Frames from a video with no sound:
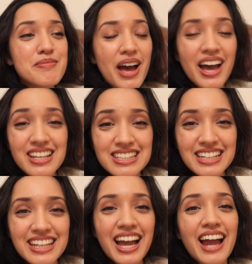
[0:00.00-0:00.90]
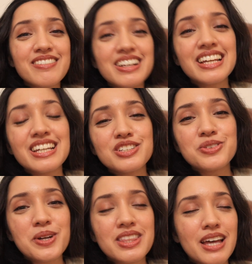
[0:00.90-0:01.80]
Personally, I really
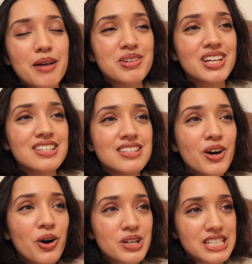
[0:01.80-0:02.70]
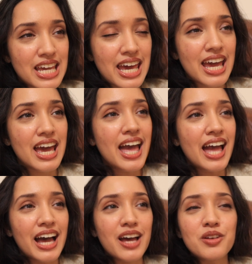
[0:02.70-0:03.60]
enjoyed that because the whole day
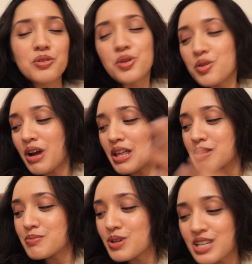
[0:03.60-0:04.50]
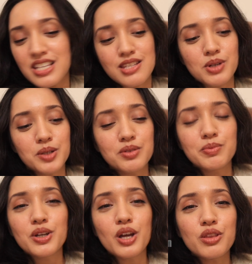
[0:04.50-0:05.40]
and all throughout the book as well, we've
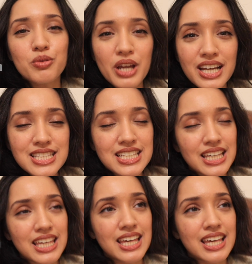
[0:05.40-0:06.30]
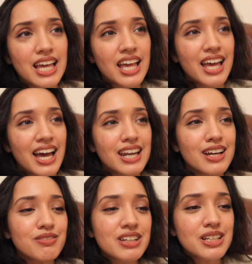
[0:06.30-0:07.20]
been going through A to E and I
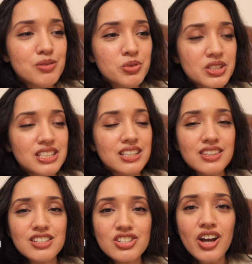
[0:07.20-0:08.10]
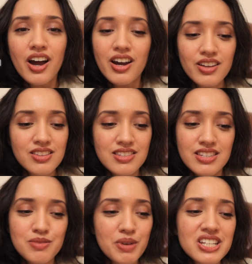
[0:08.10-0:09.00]
really wanted the chance,
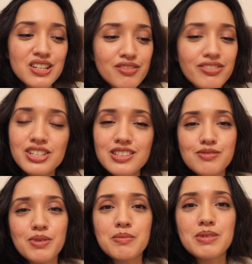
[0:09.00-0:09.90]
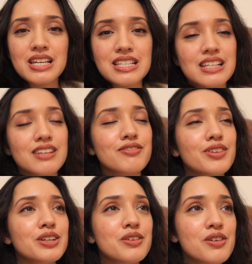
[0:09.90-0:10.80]
especially in front of my peers and in
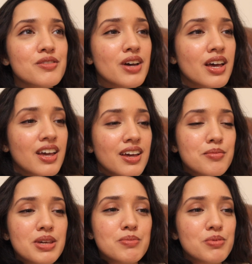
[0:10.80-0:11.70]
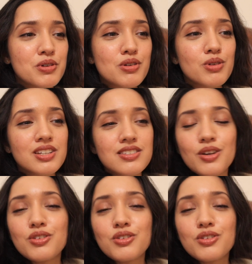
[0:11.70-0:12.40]
front of people who are so